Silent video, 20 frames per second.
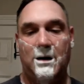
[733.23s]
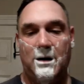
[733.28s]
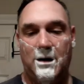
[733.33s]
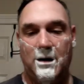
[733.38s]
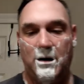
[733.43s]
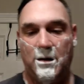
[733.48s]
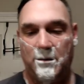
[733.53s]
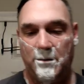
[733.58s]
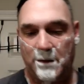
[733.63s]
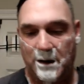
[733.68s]

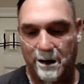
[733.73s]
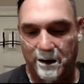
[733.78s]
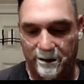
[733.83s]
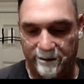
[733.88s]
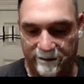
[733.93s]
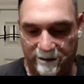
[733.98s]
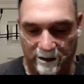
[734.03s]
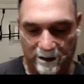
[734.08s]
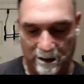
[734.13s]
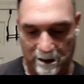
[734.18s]

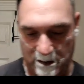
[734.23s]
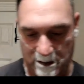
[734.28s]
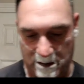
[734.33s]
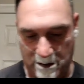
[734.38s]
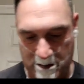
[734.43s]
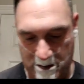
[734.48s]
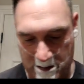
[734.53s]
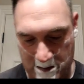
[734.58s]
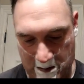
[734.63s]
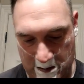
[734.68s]
honestly,
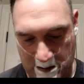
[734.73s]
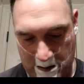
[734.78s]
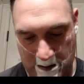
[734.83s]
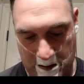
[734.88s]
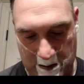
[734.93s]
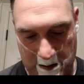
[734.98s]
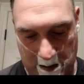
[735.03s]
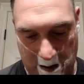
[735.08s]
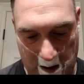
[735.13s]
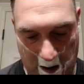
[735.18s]

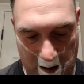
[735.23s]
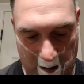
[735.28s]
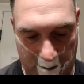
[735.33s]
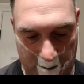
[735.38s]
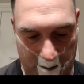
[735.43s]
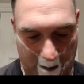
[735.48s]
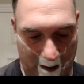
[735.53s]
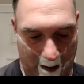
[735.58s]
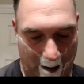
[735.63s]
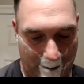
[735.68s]

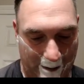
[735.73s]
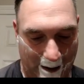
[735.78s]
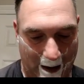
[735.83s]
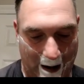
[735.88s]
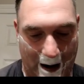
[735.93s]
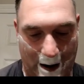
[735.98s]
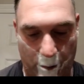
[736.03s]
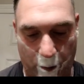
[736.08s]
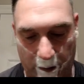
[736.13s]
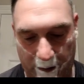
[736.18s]
I mean,
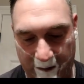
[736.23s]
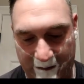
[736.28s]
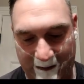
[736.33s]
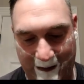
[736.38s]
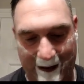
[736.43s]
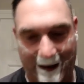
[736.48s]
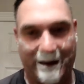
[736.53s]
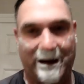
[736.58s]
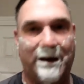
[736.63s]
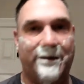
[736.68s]
I wouldn't
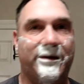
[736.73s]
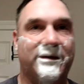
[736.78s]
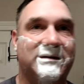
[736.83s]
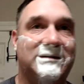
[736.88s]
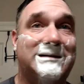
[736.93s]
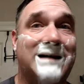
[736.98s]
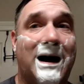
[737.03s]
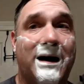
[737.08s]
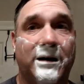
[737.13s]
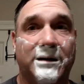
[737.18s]
say I got
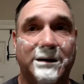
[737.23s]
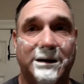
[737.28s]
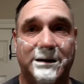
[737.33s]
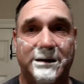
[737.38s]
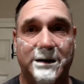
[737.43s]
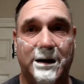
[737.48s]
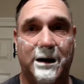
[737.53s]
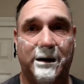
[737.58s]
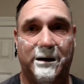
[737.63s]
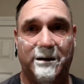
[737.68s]
this dialed in
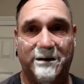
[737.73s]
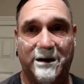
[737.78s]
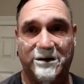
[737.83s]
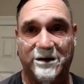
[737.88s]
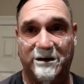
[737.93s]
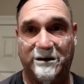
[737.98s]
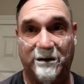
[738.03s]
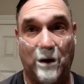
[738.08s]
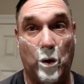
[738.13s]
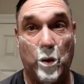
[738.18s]
yet because I
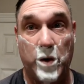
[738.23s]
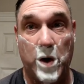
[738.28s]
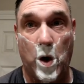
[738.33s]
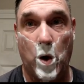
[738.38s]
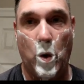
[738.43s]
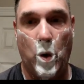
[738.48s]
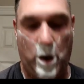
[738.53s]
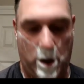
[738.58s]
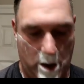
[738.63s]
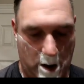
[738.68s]
just don't know.
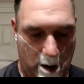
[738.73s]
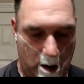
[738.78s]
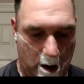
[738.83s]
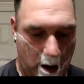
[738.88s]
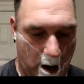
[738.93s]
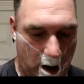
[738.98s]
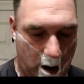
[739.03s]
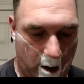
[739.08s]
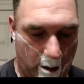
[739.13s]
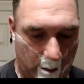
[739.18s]

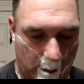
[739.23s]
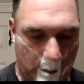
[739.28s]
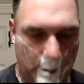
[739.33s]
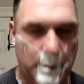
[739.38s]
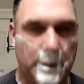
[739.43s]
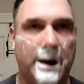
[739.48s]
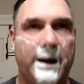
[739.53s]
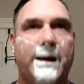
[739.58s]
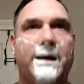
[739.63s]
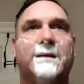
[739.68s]

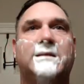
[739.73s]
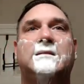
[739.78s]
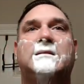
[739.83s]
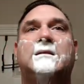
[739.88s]
But it's